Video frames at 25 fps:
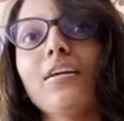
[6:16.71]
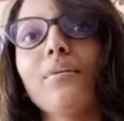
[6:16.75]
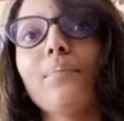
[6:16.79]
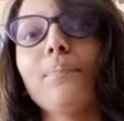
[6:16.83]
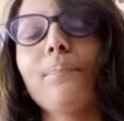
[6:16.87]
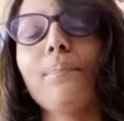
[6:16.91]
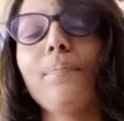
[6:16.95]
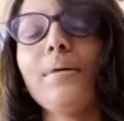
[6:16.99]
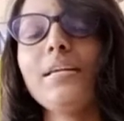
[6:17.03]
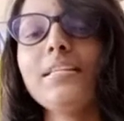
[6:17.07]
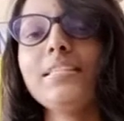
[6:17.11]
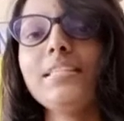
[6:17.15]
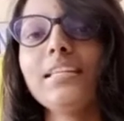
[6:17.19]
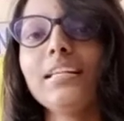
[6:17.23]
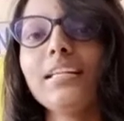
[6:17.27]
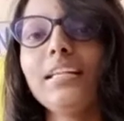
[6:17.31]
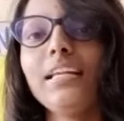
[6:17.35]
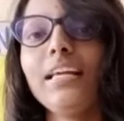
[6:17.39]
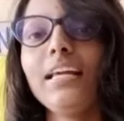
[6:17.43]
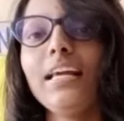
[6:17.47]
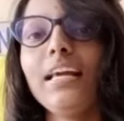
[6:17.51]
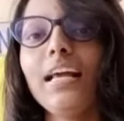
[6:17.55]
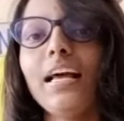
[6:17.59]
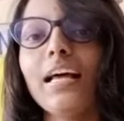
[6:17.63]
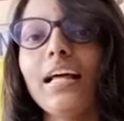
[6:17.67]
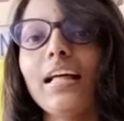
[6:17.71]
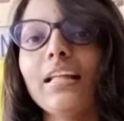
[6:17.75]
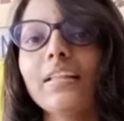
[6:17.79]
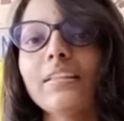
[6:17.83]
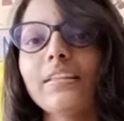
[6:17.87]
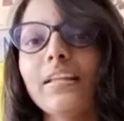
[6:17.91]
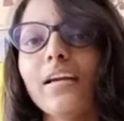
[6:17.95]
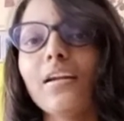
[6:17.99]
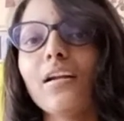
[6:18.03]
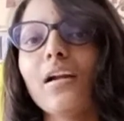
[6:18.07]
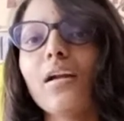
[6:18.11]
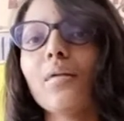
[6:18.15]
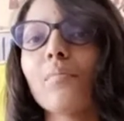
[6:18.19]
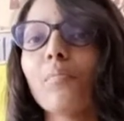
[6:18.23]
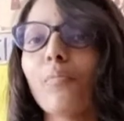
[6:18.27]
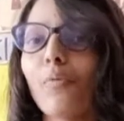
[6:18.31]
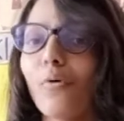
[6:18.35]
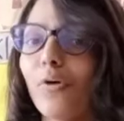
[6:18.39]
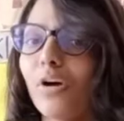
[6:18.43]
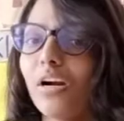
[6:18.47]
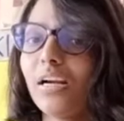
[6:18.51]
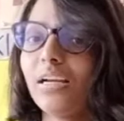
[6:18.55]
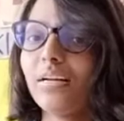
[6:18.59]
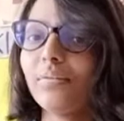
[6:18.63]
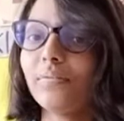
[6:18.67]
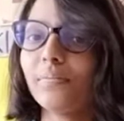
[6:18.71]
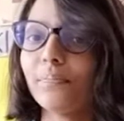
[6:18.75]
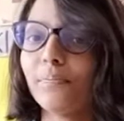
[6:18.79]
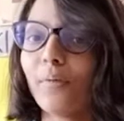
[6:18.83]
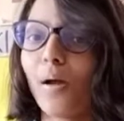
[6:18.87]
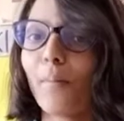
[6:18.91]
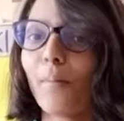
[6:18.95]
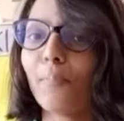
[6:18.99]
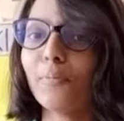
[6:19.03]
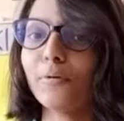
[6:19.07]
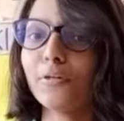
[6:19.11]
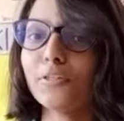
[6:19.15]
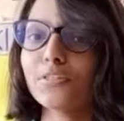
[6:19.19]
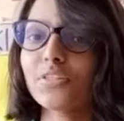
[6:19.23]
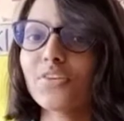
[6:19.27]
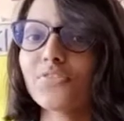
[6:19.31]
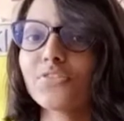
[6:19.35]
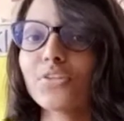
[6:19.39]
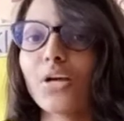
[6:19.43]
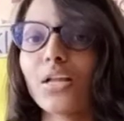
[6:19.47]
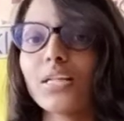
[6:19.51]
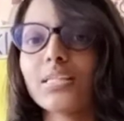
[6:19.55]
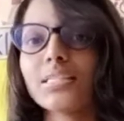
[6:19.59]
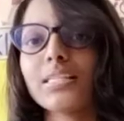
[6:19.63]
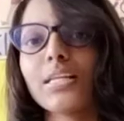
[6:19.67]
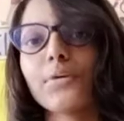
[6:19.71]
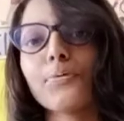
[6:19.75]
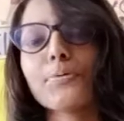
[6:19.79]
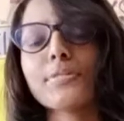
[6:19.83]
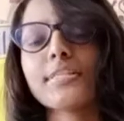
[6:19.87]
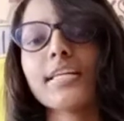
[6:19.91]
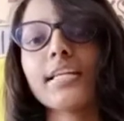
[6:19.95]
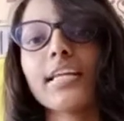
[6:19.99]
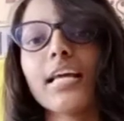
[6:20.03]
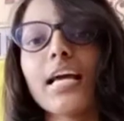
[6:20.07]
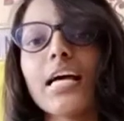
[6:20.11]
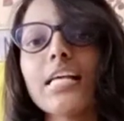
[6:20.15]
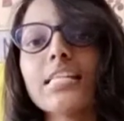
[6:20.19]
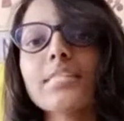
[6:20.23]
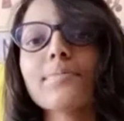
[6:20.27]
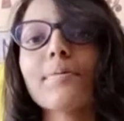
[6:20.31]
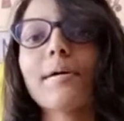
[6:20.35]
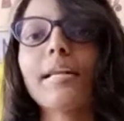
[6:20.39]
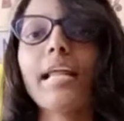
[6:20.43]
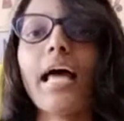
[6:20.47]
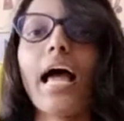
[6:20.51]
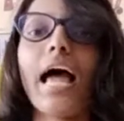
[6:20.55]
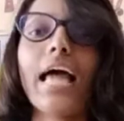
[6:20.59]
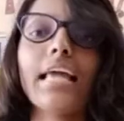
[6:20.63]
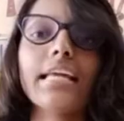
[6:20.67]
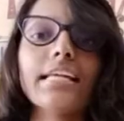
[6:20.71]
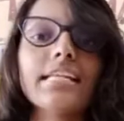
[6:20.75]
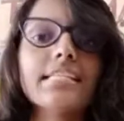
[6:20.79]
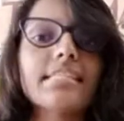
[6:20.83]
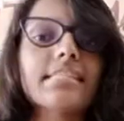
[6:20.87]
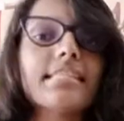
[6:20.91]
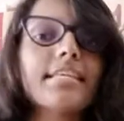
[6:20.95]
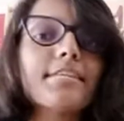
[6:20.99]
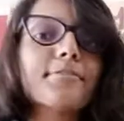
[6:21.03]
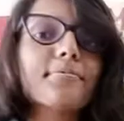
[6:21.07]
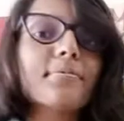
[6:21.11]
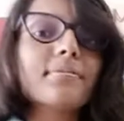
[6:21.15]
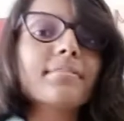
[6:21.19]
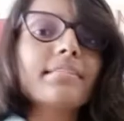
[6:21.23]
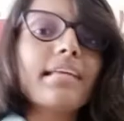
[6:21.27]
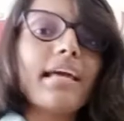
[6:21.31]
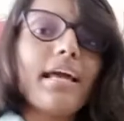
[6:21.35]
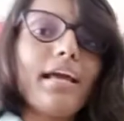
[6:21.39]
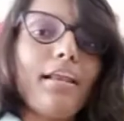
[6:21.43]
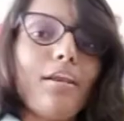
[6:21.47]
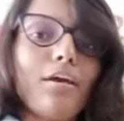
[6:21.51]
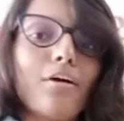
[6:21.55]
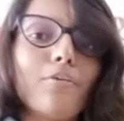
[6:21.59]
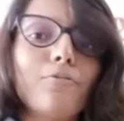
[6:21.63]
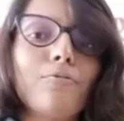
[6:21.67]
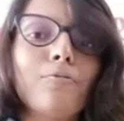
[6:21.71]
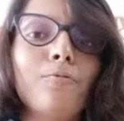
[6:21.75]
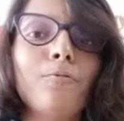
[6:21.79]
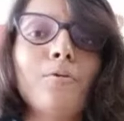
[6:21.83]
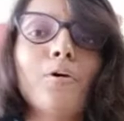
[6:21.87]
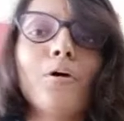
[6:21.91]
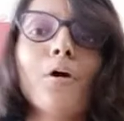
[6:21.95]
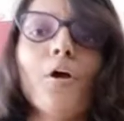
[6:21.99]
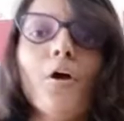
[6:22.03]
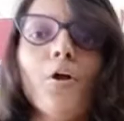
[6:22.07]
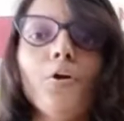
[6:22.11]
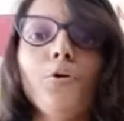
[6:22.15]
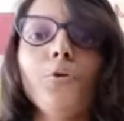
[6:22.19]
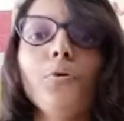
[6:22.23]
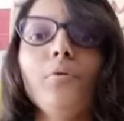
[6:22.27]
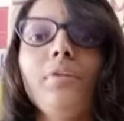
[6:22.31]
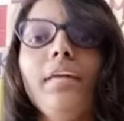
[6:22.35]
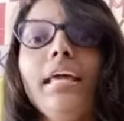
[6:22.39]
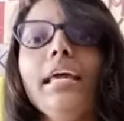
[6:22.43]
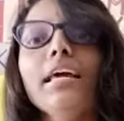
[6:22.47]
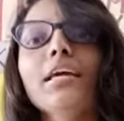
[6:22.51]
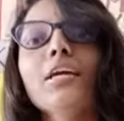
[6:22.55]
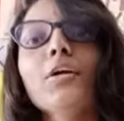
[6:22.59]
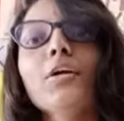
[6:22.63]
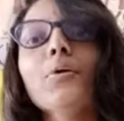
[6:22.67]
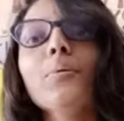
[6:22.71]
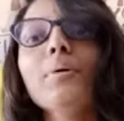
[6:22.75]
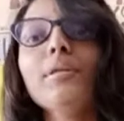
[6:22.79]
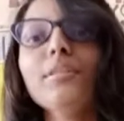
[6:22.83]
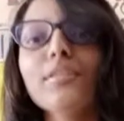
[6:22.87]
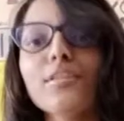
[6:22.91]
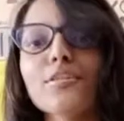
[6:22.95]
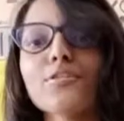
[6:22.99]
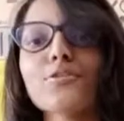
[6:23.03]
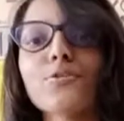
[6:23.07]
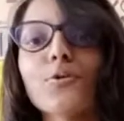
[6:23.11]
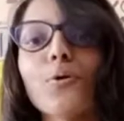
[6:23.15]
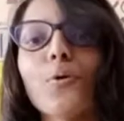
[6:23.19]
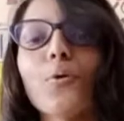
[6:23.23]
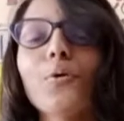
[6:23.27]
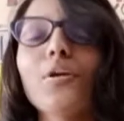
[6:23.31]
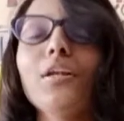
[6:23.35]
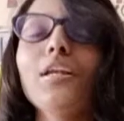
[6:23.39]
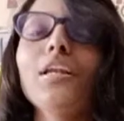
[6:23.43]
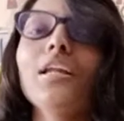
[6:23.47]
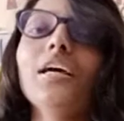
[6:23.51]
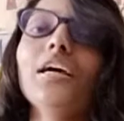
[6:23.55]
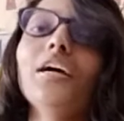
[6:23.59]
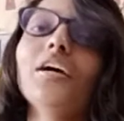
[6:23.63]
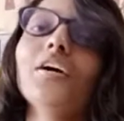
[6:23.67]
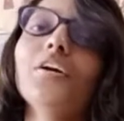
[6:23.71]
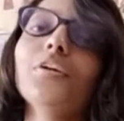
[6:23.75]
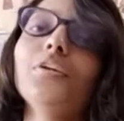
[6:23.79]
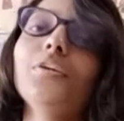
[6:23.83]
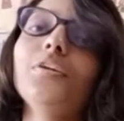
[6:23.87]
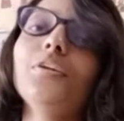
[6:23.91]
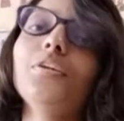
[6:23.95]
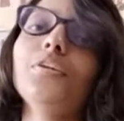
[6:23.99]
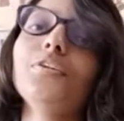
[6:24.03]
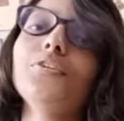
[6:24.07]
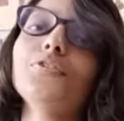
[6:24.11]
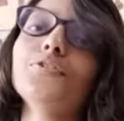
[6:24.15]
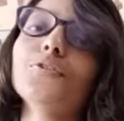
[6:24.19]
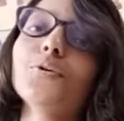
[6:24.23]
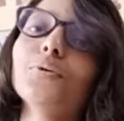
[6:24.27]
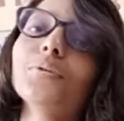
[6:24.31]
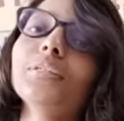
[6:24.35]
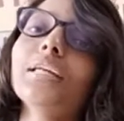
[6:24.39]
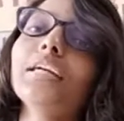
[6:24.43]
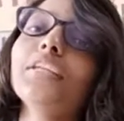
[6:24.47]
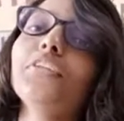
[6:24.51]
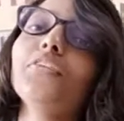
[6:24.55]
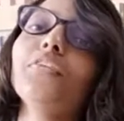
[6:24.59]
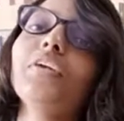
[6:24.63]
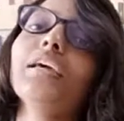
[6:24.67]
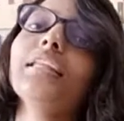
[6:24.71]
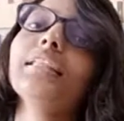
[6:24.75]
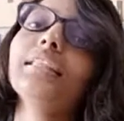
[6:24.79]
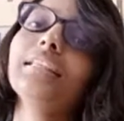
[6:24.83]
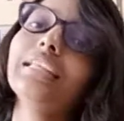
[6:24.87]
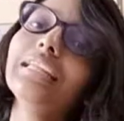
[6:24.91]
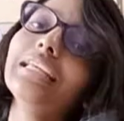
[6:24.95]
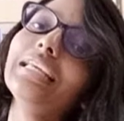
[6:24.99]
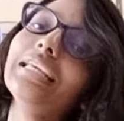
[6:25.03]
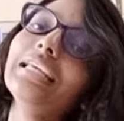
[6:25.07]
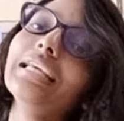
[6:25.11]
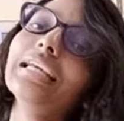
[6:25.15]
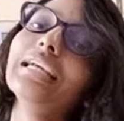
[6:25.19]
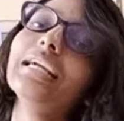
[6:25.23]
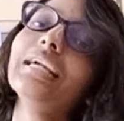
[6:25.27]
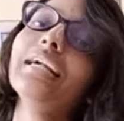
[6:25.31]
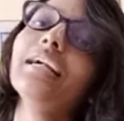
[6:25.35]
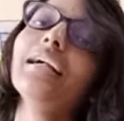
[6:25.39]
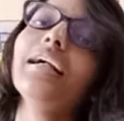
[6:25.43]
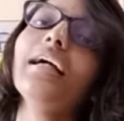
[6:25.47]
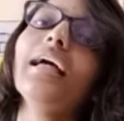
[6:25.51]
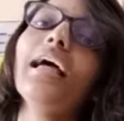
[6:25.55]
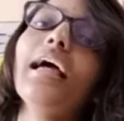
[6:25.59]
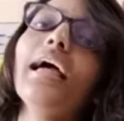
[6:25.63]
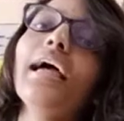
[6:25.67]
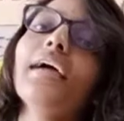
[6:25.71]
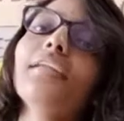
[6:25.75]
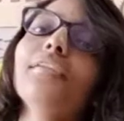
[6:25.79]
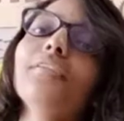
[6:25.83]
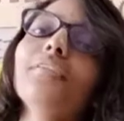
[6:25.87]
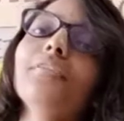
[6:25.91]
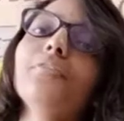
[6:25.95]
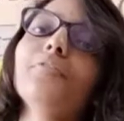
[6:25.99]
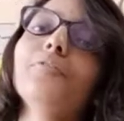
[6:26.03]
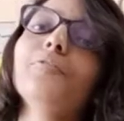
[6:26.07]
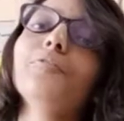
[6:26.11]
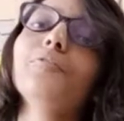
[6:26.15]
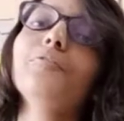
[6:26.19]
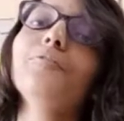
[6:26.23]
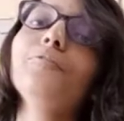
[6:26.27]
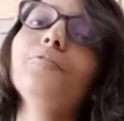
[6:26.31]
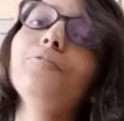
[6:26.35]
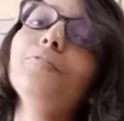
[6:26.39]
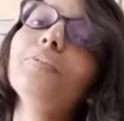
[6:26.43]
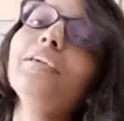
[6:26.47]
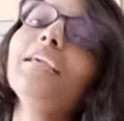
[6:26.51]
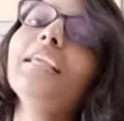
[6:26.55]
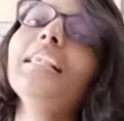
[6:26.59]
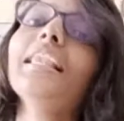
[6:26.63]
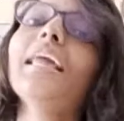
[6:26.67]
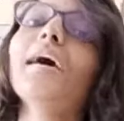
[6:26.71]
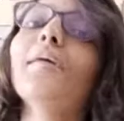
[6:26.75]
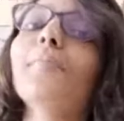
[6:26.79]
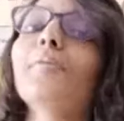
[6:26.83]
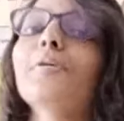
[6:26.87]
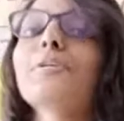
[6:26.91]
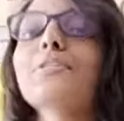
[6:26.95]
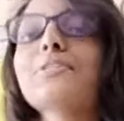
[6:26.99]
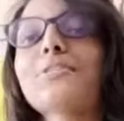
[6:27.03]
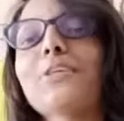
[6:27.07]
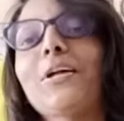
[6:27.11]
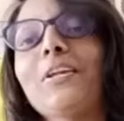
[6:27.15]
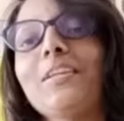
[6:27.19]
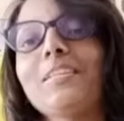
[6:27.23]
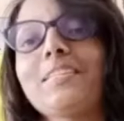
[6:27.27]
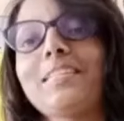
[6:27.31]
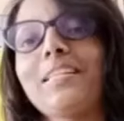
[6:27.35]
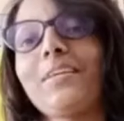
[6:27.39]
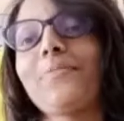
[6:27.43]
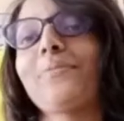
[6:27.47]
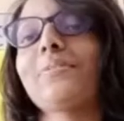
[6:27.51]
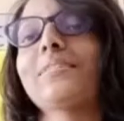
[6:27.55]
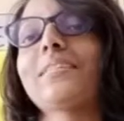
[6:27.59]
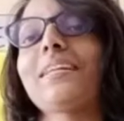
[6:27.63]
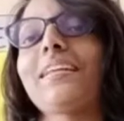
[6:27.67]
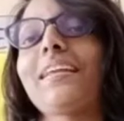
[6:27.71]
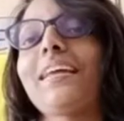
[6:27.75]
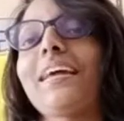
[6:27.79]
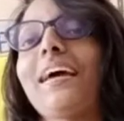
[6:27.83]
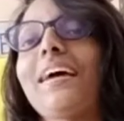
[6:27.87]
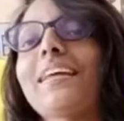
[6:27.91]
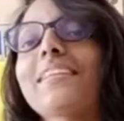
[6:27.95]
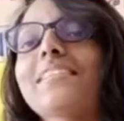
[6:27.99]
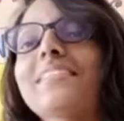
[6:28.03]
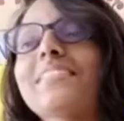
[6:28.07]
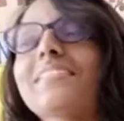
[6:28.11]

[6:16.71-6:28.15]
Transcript: Basically, there are more properties of solids, liquids and gas, but I guess this was enough to take you in the zone so that you can think and feel about solids, liquids and gas.